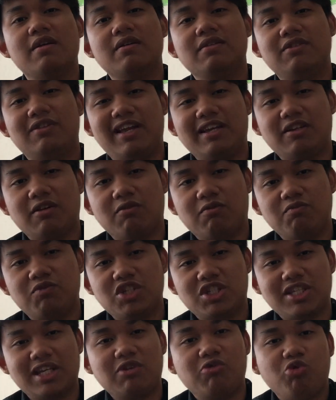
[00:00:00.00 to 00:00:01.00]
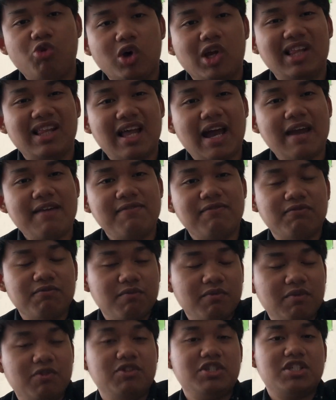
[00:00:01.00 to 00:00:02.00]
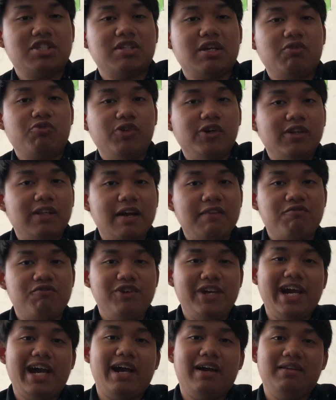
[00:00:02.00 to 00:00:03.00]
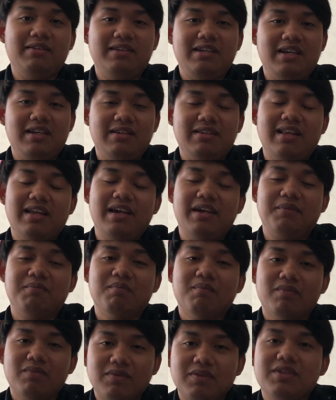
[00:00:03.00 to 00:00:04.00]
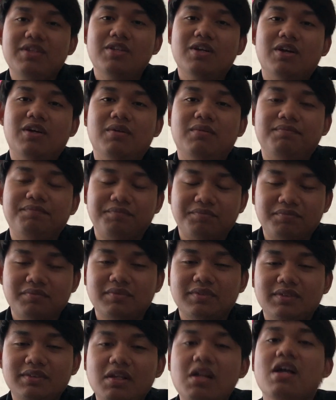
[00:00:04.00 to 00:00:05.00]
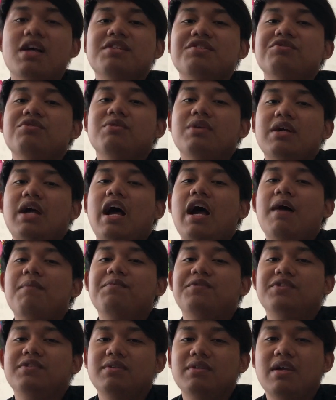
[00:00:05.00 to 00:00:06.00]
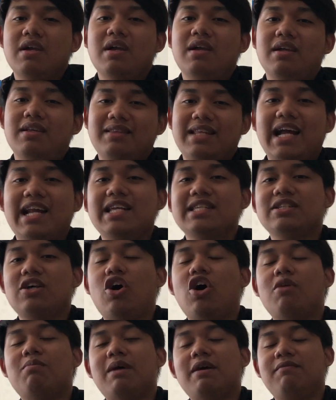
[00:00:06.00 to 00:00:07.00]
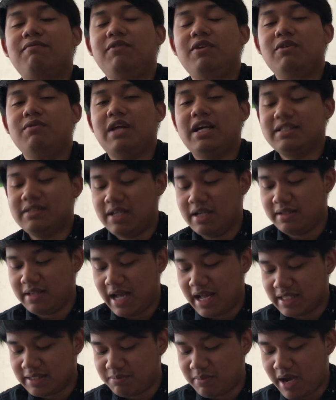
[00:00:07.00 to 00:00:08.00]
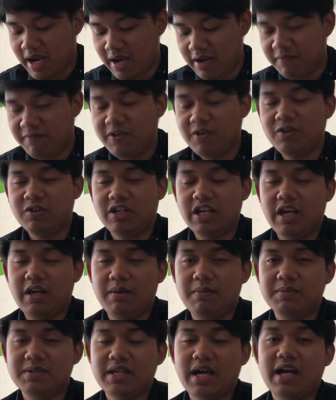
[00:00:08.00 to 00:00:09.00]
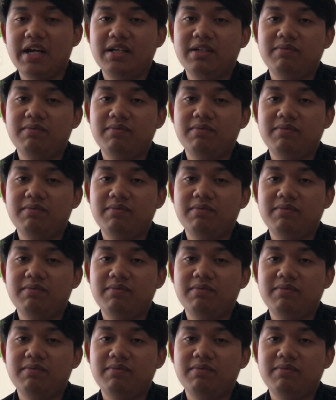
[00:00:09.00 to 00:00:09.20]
like a, just like real life. This is like real life reality. Like you know, that's all I have to. That is all my. That's all, That's my video games. I